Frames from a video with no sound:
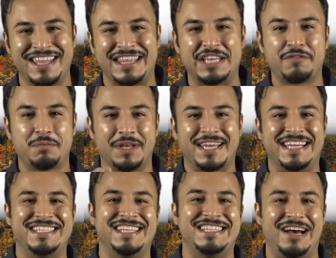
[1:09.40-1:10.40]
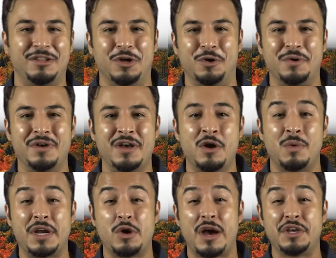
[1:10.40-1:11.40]
Thanks for plugging into the download.
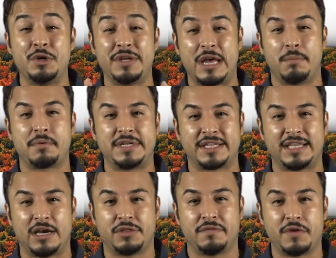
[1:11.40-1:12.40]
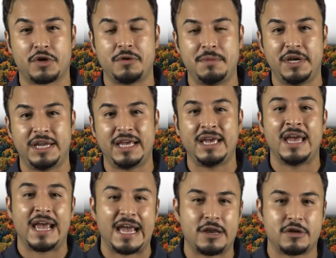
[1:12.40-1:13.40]
Want to know how you can help protect the health of your community
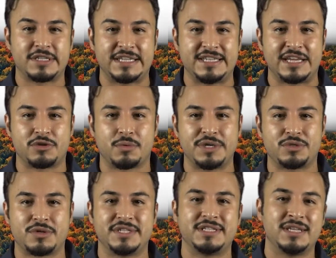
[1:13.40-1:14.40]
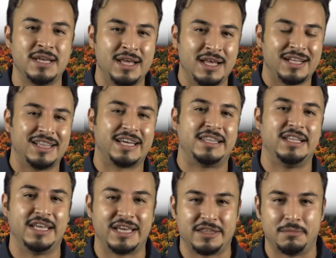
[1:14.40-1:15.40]
and our state's natural resources? Click on the
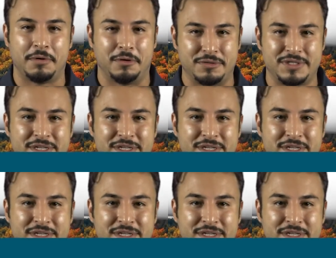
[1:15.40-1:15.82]
link in the post.